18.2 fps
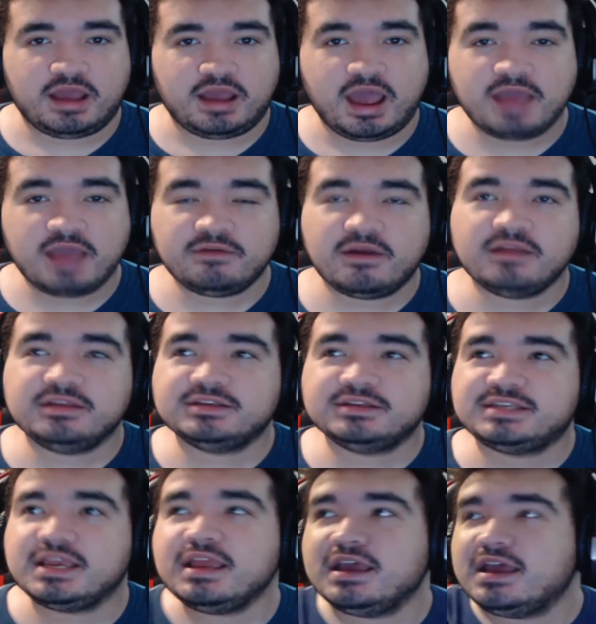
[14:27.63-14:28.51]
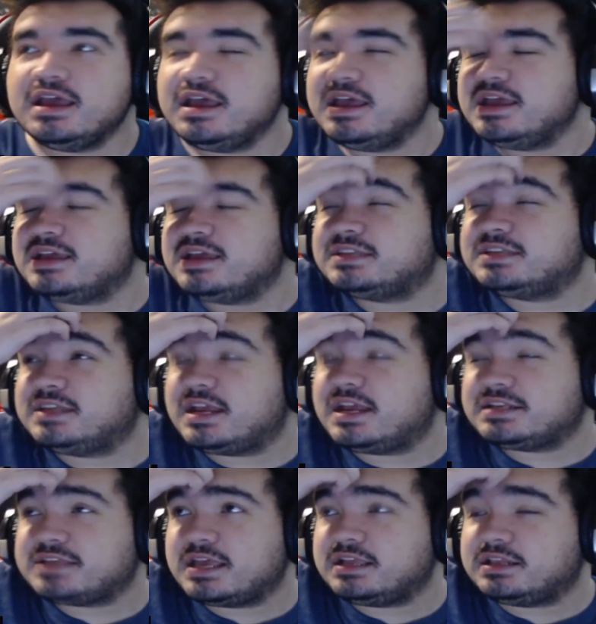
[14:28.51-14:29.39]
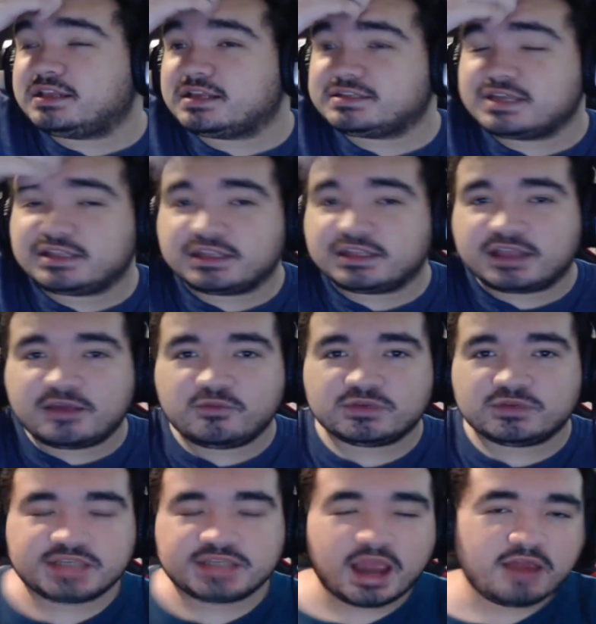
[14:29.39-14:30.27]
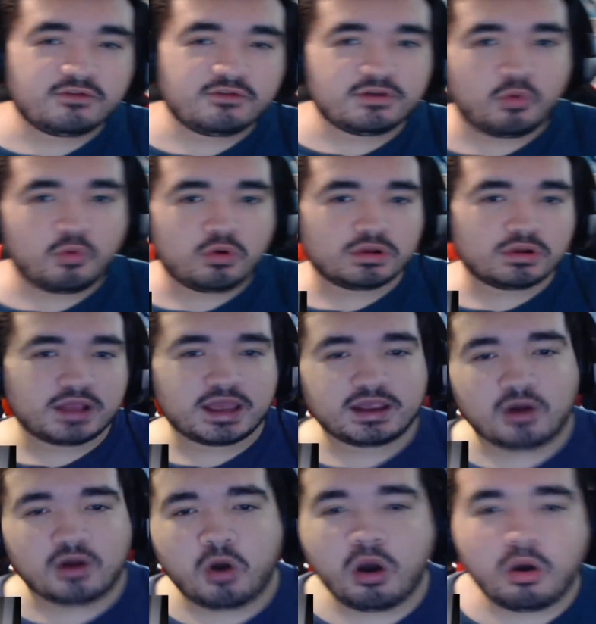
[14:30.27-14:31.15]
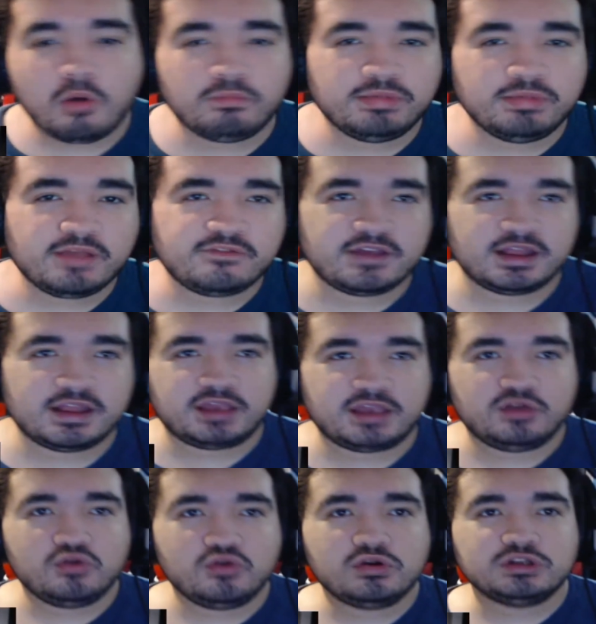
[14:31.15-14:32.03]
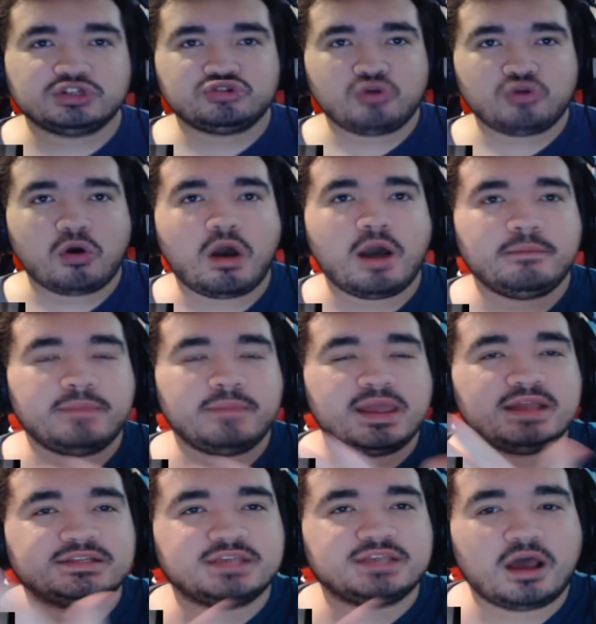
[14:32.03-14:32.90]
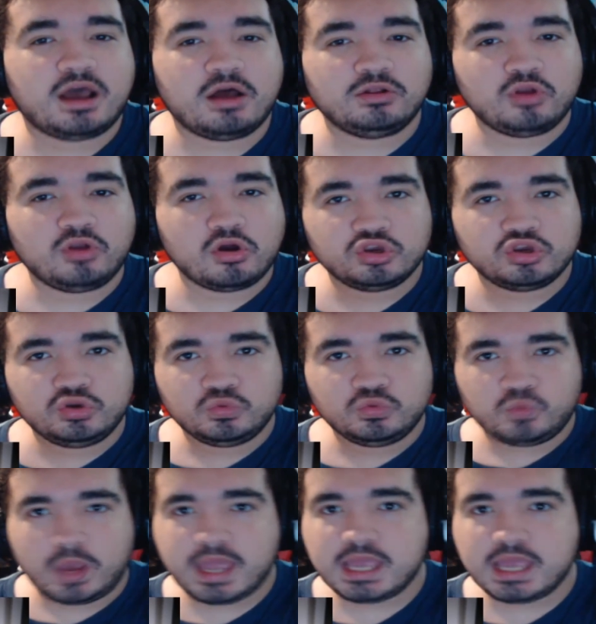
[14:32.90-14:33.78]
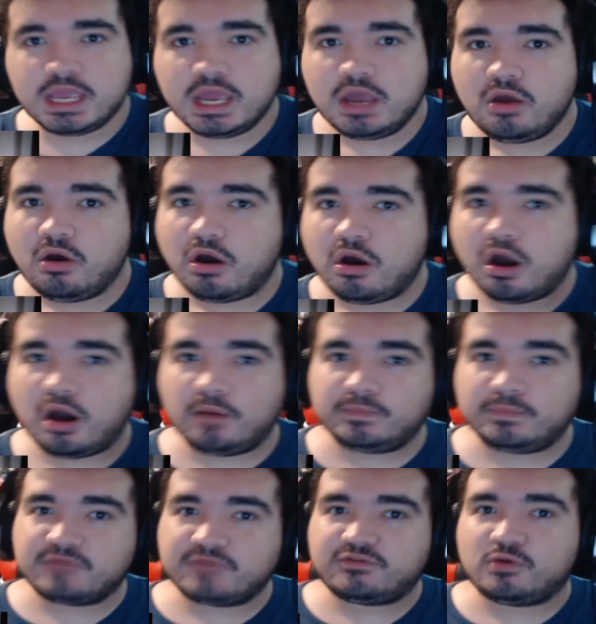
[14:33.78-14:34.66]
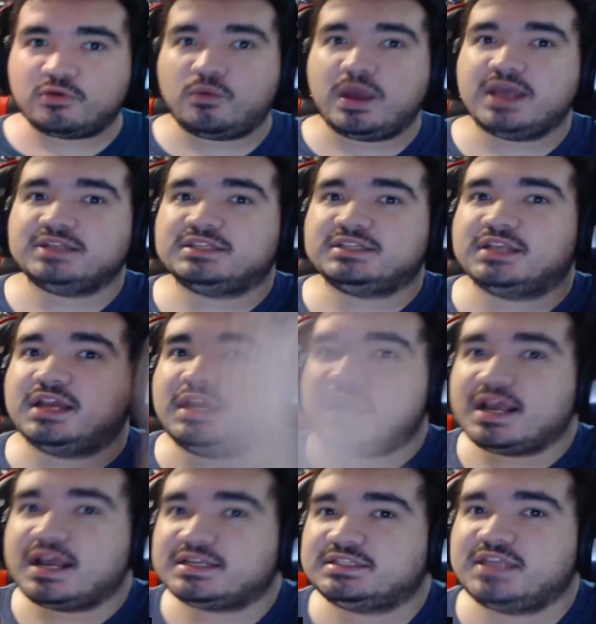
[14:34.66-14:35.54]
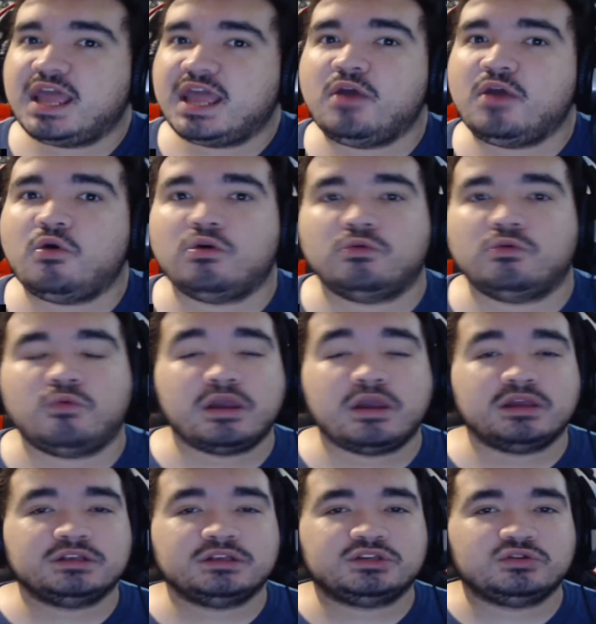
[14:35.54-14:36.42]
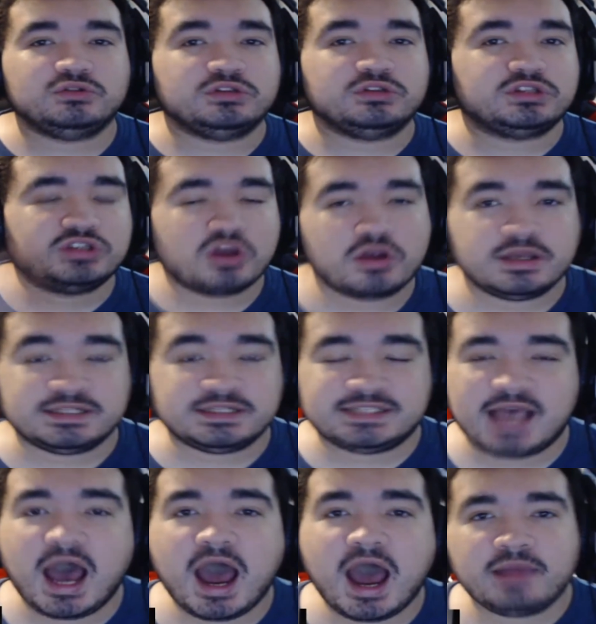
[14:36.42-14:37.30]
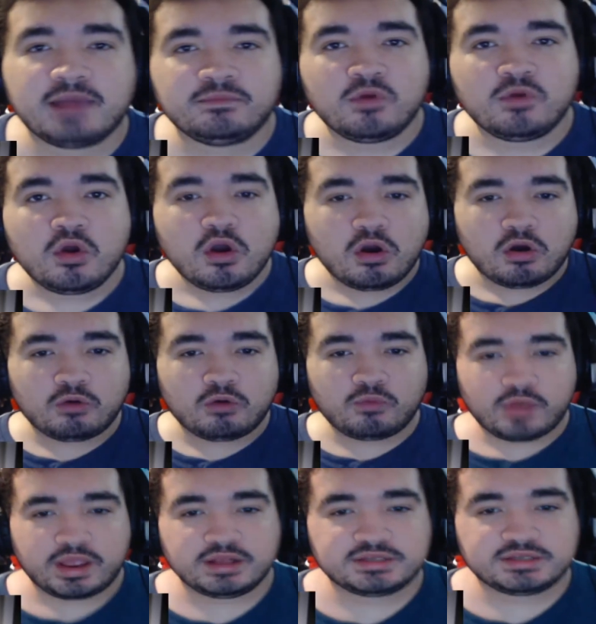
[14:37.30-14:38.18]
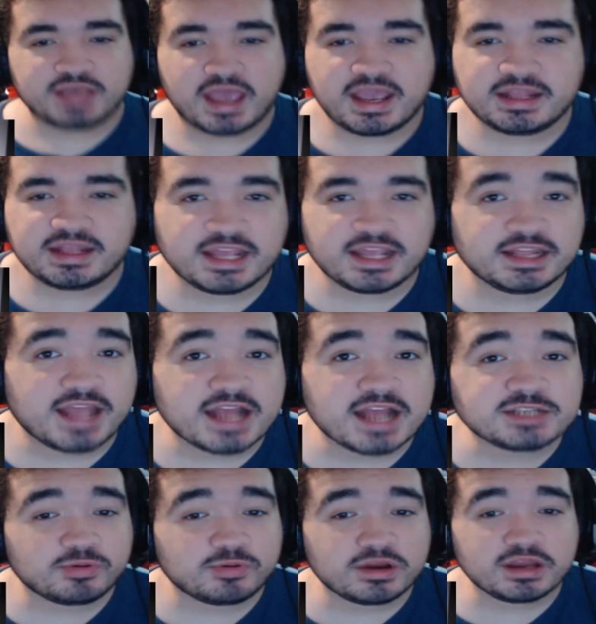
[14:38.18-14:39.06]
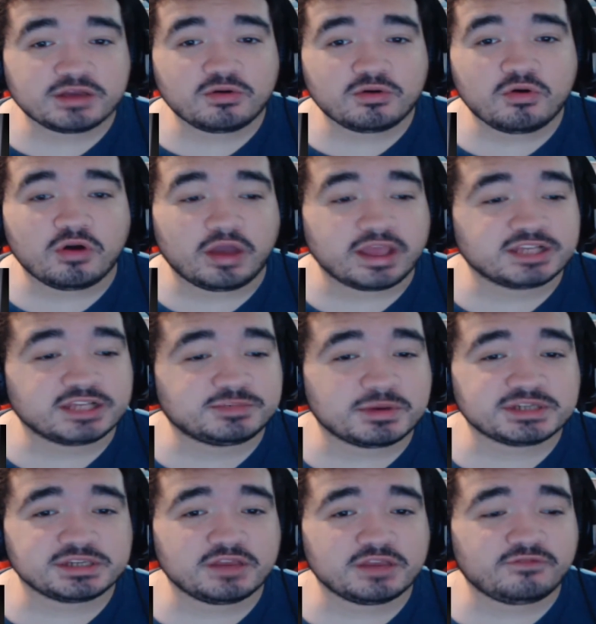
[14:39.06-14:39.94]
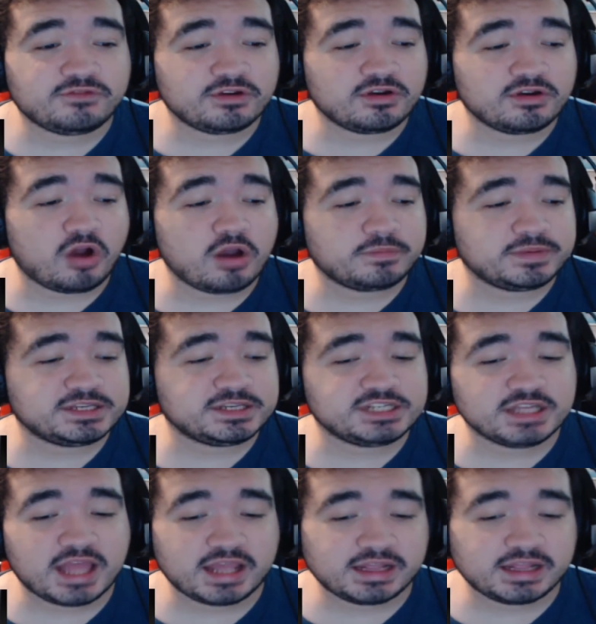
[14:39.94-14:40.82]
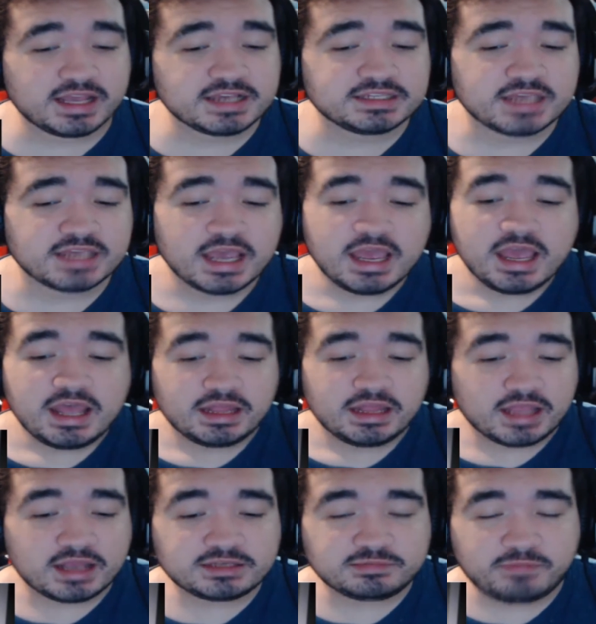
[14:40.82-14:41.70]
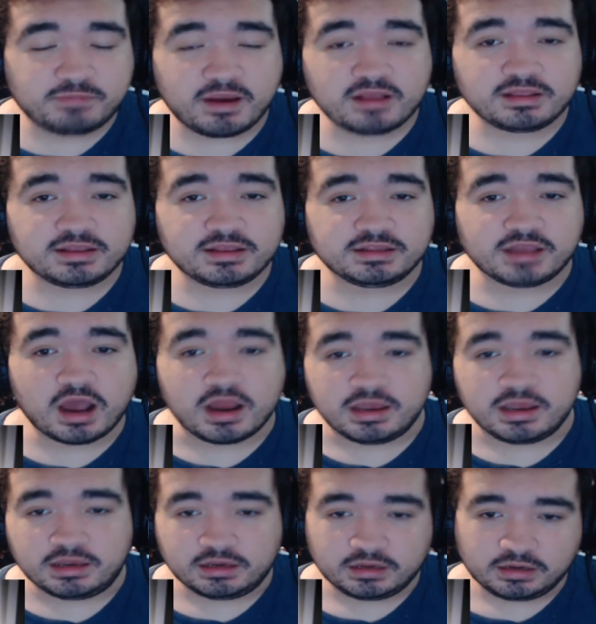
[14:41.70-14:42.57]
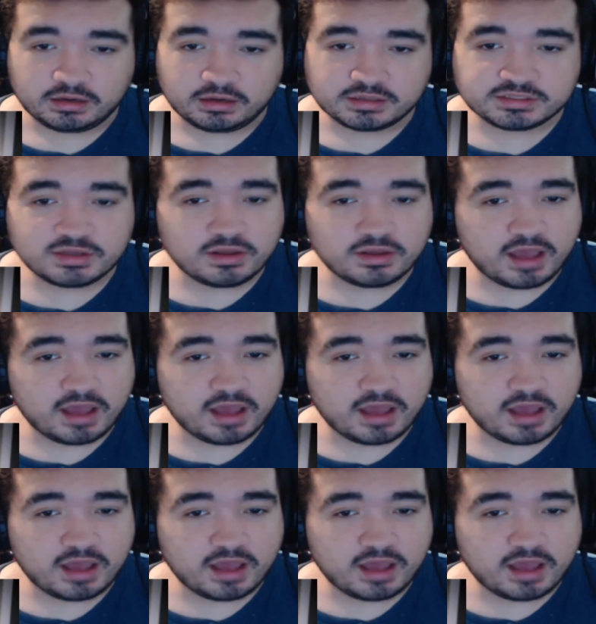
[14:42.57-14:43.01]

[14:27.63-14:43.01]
You see, that's like the thing with Skyrim or like Oblivion. Like you control how long you wait. If you're waiting to the next day or waiting to a certain time or waiting to anything, that's pretty cool. And especially for an RPG like this, that's barely done. So